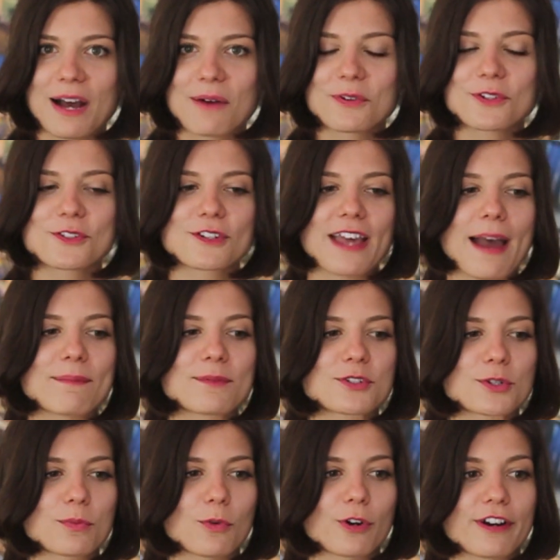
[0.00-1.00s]
I wanted to
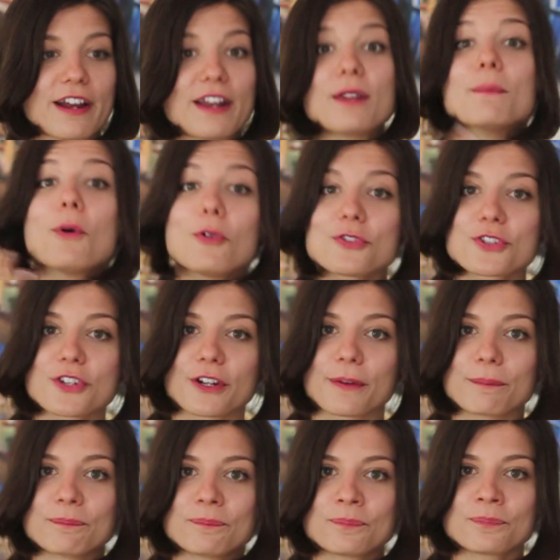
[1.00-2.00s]
capture more an emotion.
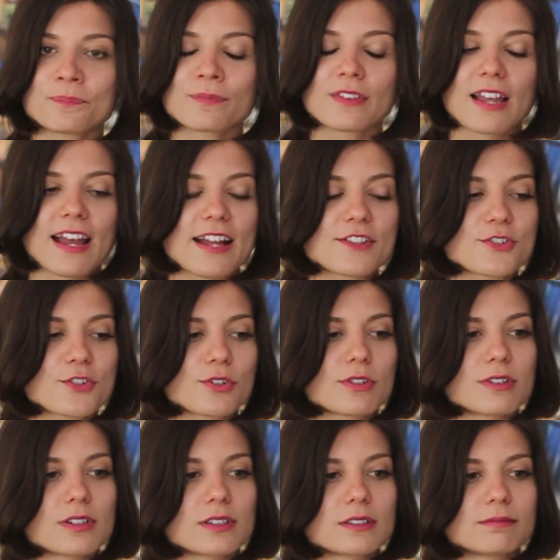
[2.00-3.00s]
And
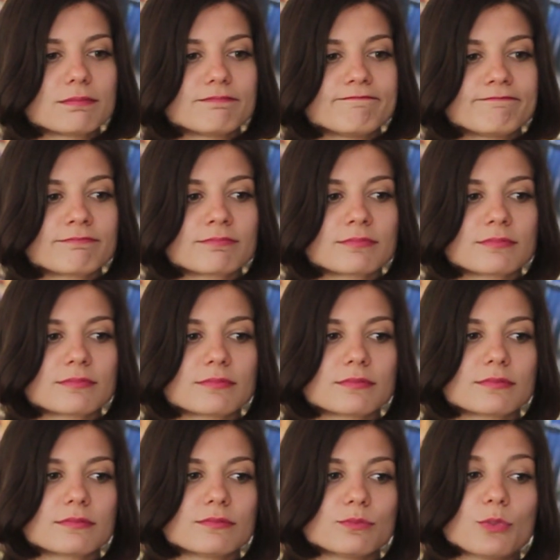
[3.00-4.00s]
so
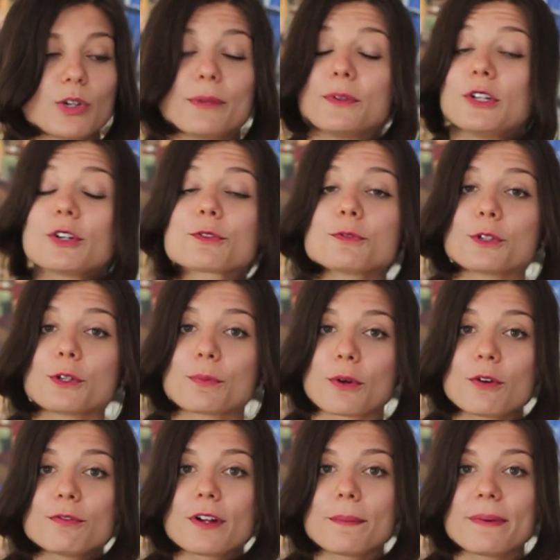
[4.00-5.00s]
when we looked through the
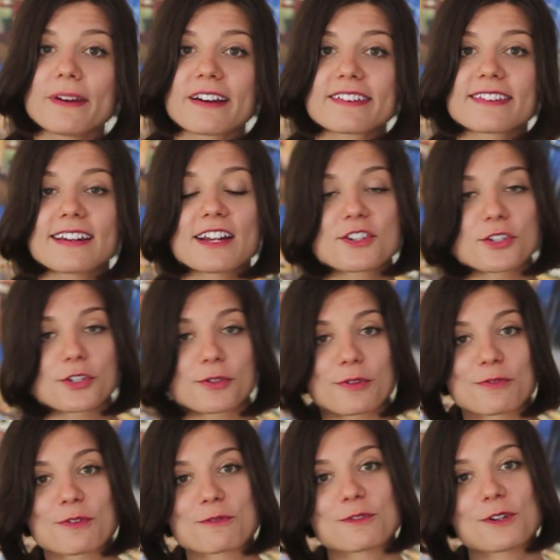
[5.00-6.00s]
profile pics that I took
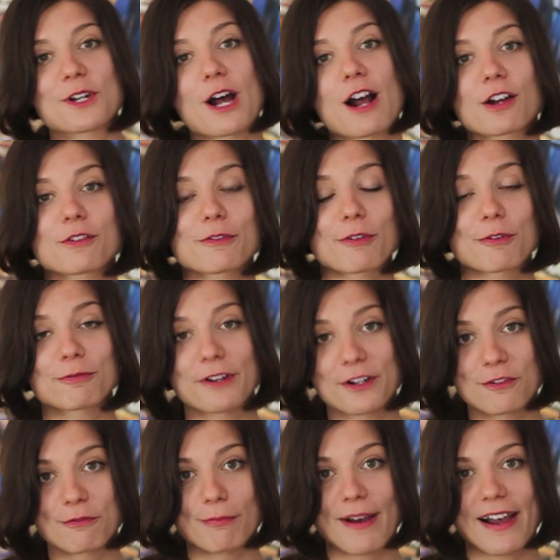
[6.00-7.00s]
with a photographer
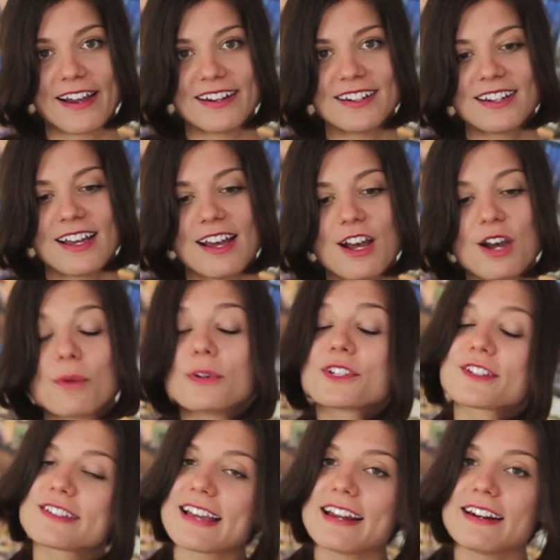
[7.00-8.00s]
friend of mine, we
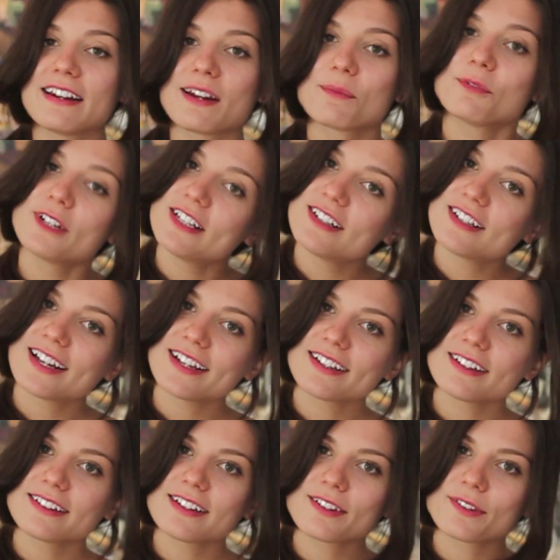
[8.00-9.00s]
just ended up really
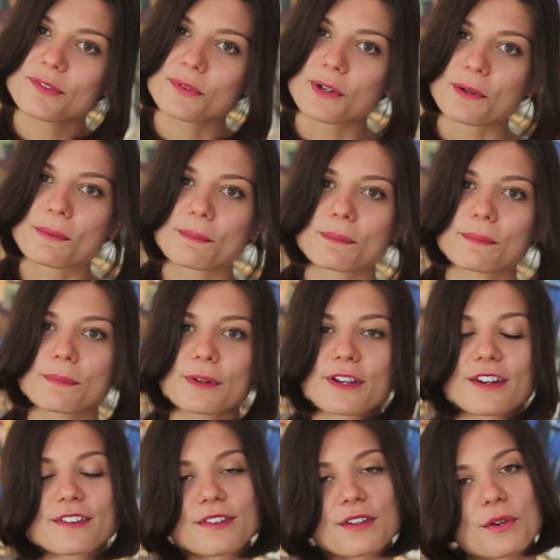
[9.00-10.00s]
liking this one
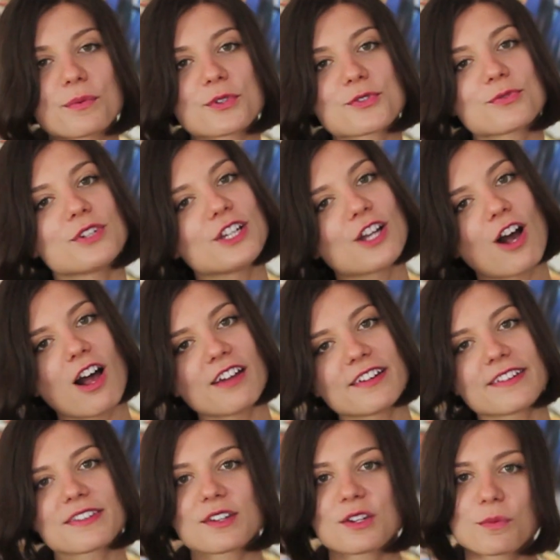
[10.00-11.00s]
because it was really
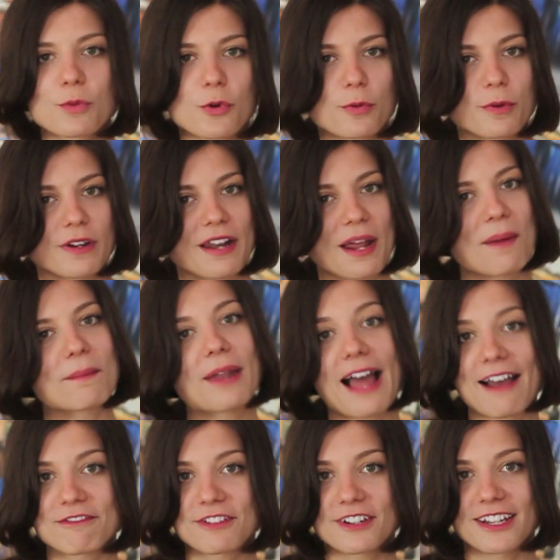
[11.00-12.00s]
honest in the moment. I'm
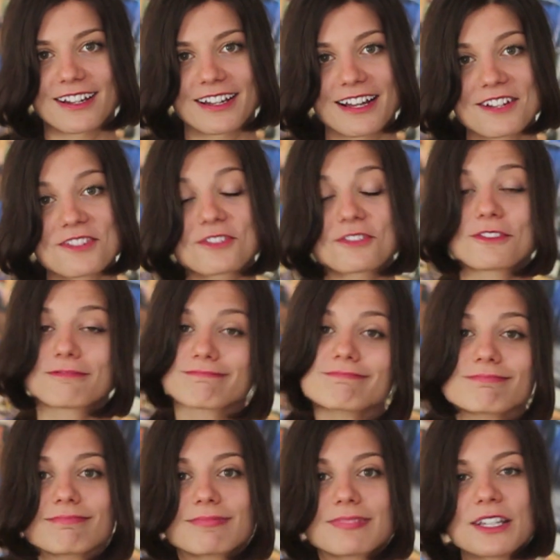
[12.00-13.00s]
laughing, and so,
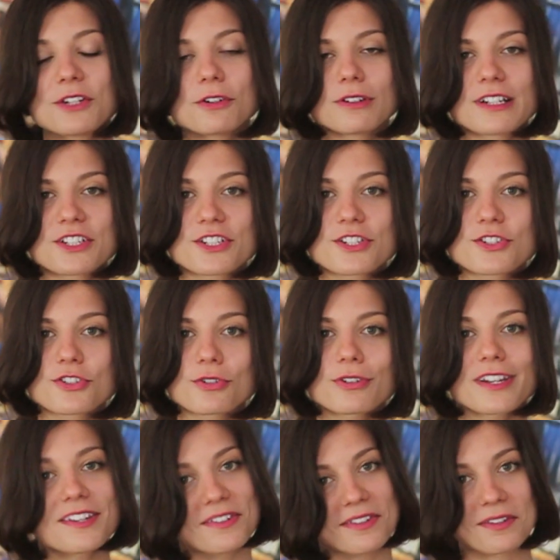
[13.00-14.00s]
you know, it just
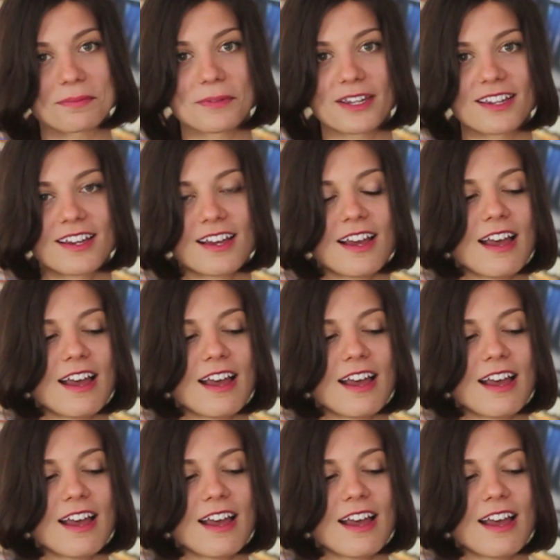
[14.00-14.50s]
showcases me.